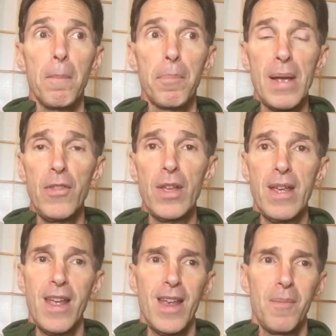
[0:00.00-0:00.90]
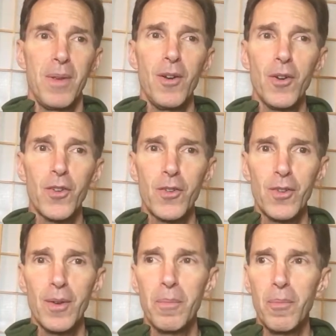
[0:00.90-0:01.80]
Play the game. You know,
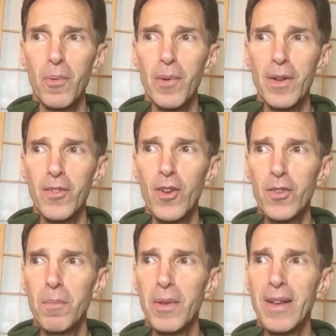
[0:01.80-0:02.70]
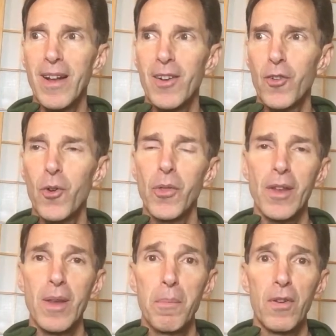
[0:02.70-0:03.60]
it's ultimately not true in the
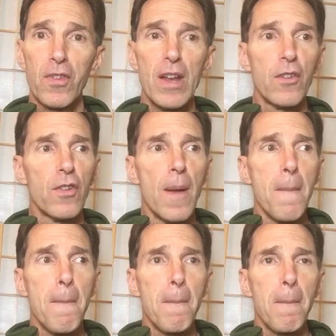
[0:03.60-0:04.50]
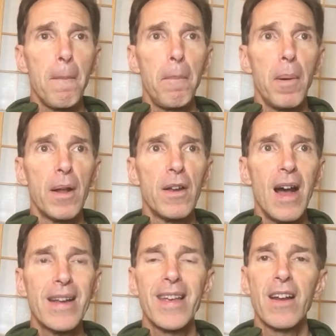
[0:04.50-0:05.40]
deepest sense, but
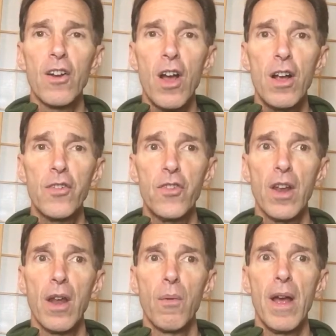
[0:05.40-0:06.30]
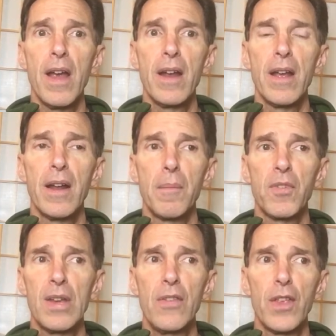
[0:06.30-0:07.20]
not get lost in it, right? And I'm
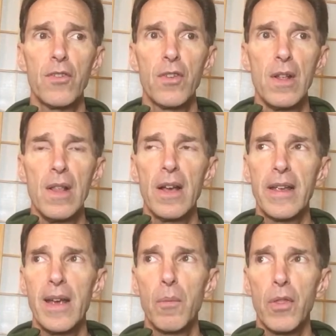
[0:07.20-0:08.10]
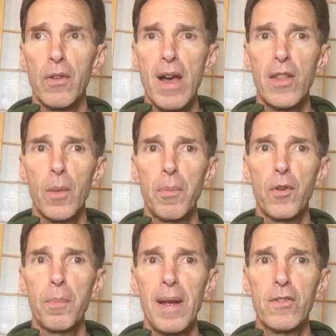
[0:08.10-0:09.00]
seeing this again with a lot of the
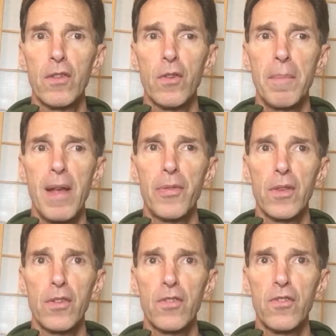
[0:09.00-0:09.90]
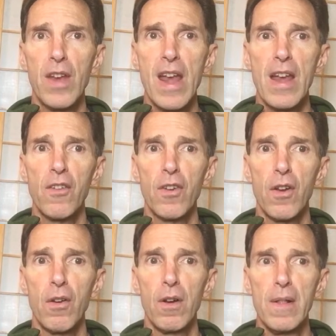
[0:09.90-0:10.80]
perspectives about this change. You
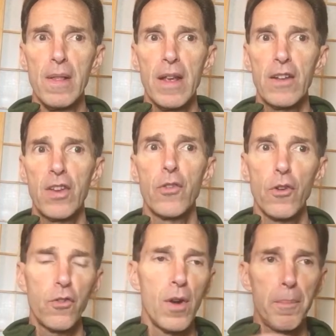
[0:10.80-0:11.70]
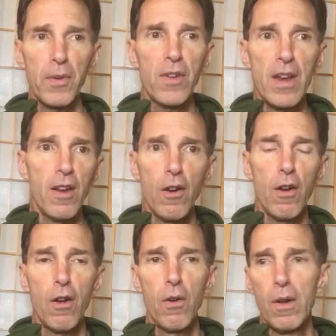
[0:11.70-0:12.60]
know, it's either Trump is a
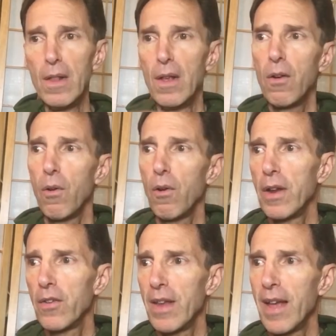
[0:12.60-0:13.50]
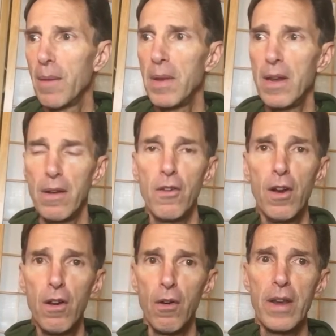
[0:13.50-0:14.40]
hero or he's the enemy.
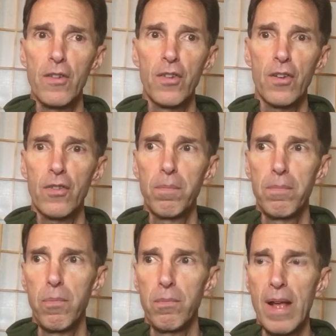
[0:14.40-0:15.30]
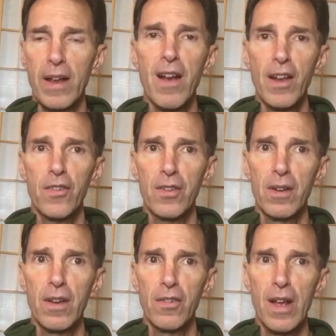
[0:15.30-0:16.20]
No, he's just like us.
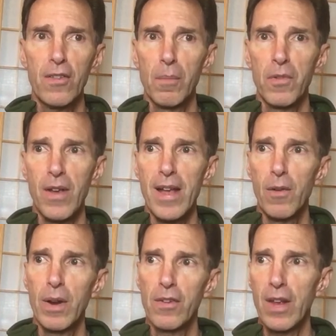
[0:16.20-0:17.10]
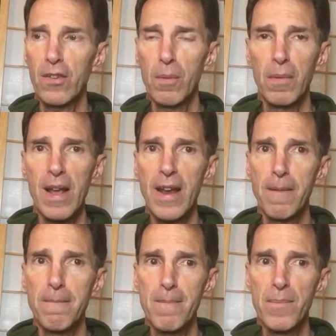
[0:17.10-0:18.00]
He's got some shadow and he's got some light.
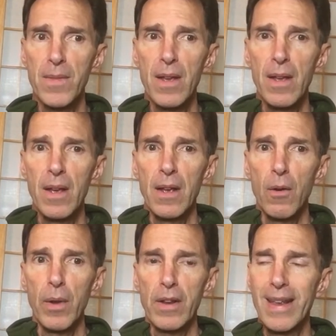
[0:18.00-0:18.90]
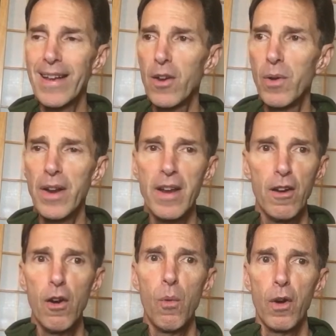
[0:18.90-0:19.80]
We can't go into
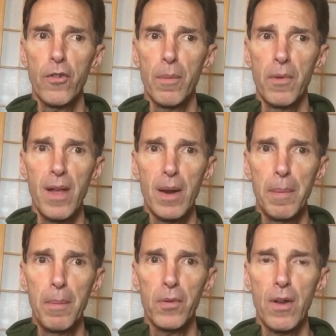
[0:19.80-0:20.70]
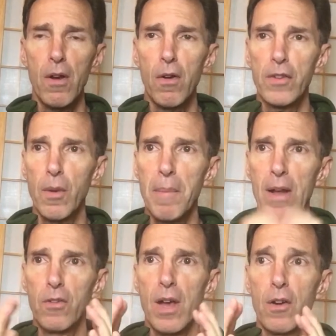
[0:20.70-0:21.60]
hero worship. A lot of people say, oh, it's
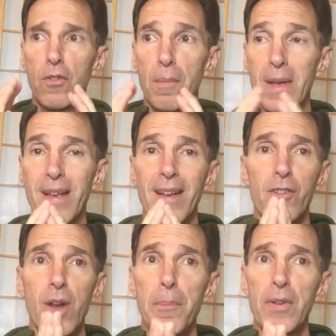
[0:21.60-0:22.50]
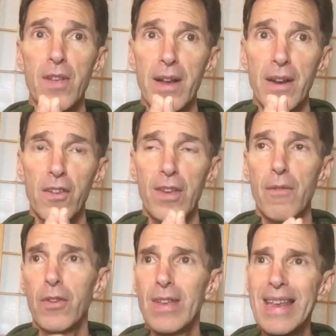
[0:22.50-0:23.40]
about Donald Trump. Trump is not going to
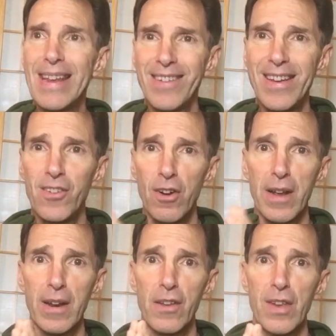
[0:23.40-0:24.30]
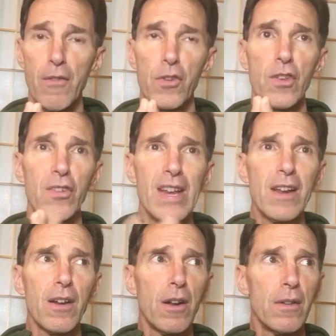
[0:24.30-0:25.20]
save us. The ETs are not going to save us.
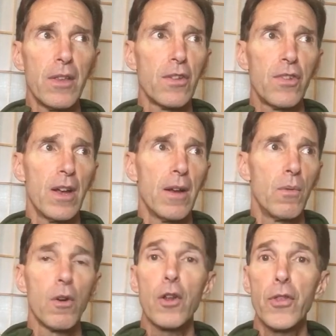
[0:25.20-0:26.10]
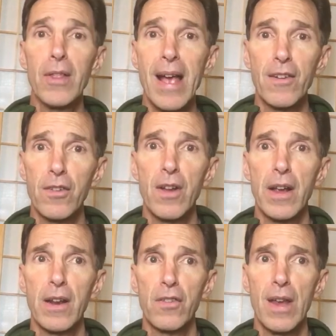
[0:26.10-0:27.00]
This Earth Alliance is
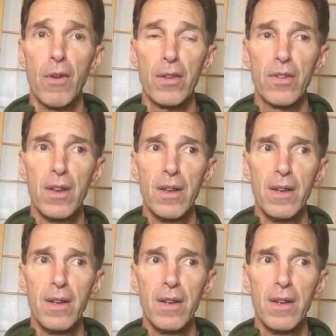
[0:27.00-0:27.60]
not going to save us.